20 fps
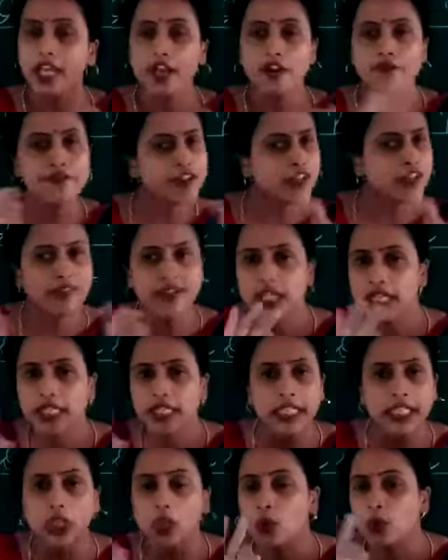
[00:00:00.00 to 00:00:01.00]
everywhere
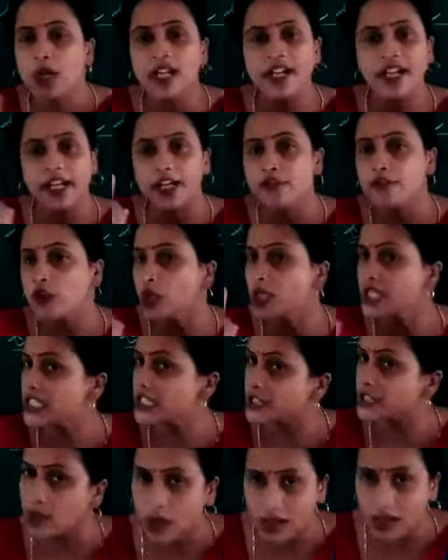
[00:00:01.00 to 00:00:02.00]
equal rainfall
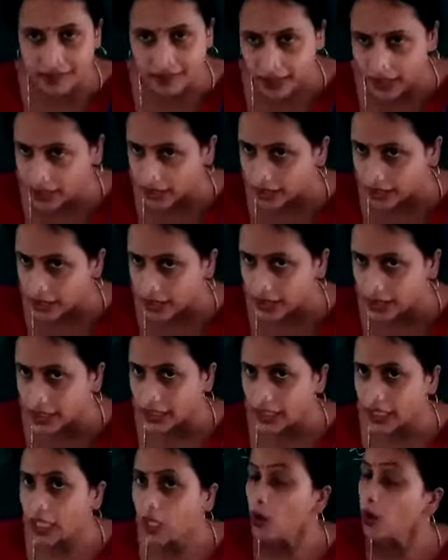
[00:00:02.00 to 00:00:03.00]
is not there.
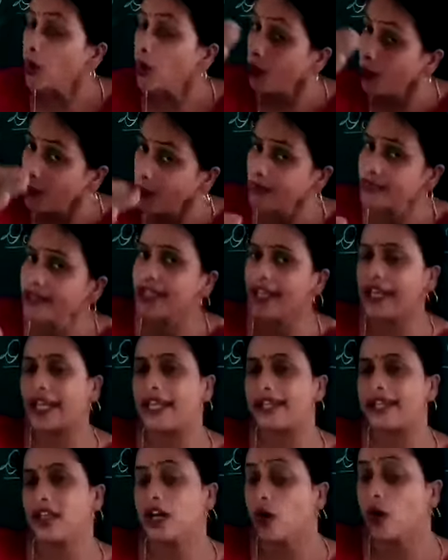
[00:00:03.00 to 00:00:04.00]
All the
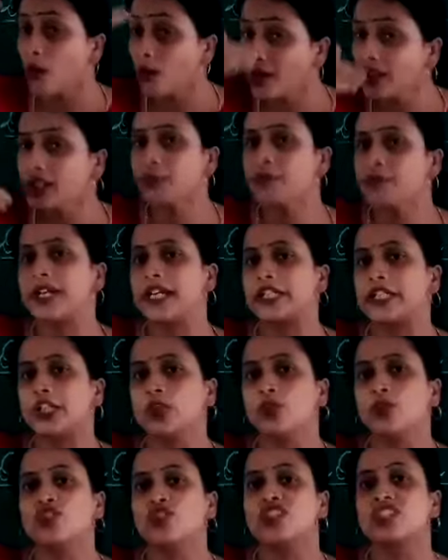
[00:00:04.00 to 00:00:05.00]
area, all the
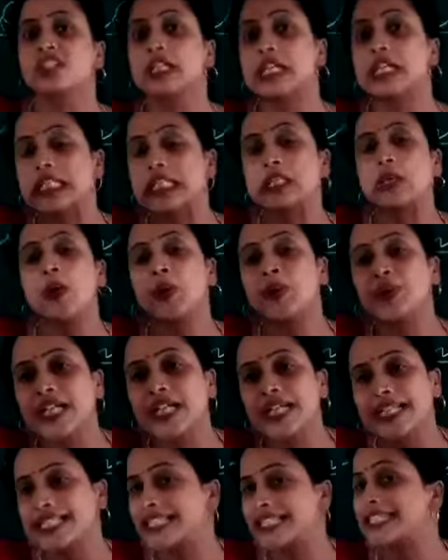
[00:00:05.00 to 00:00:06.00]
plateaus does not
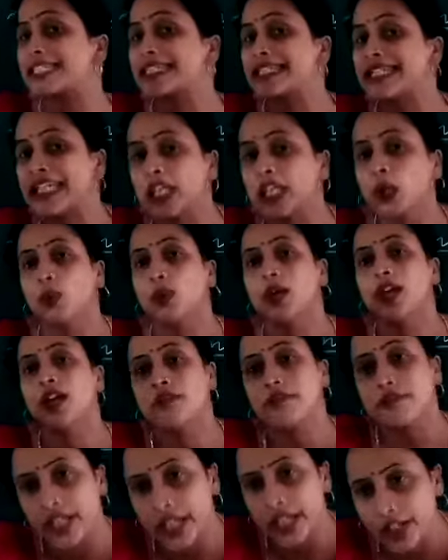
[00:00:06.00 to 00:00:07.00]
consist
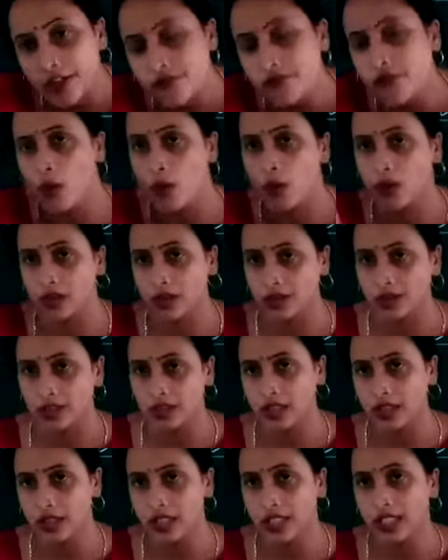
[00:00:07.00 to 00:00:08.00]
equal
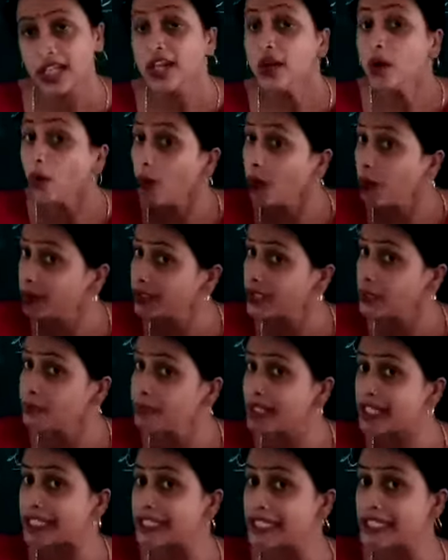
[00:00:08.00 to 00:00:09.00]
rainfall. All the
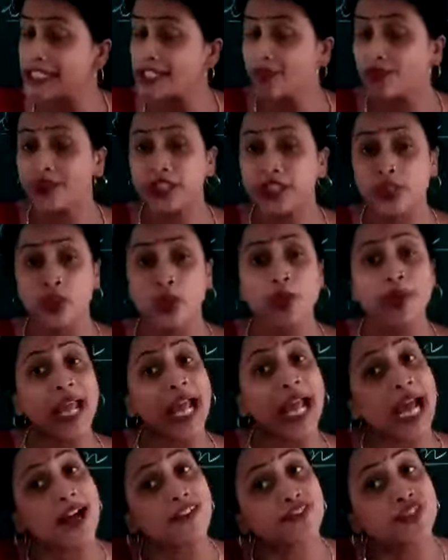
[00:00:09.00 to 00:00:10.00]
places we don't
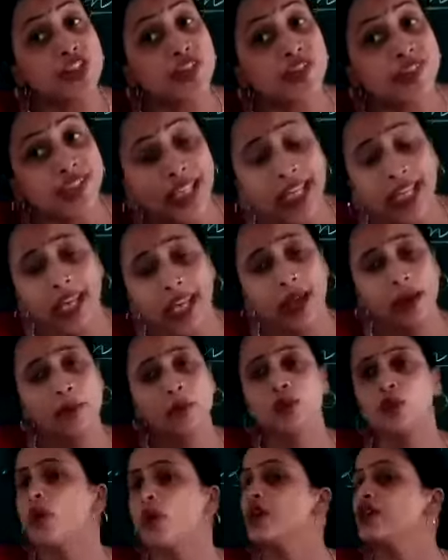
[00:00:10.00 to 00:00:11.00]
have the
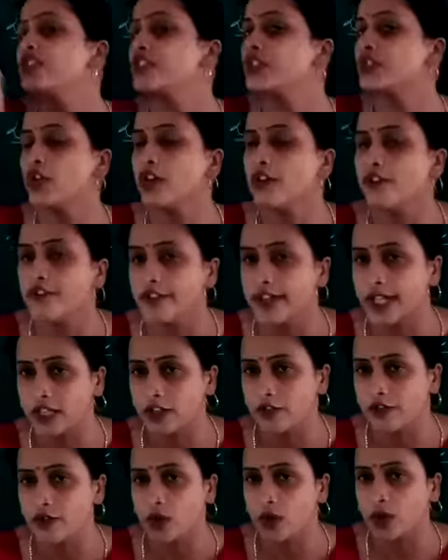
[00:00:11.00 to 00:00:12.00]
same quantity of
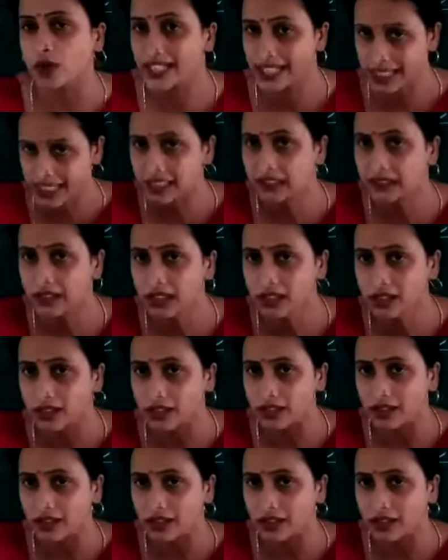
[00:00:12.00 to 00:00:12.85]
rainfall. Is it clear?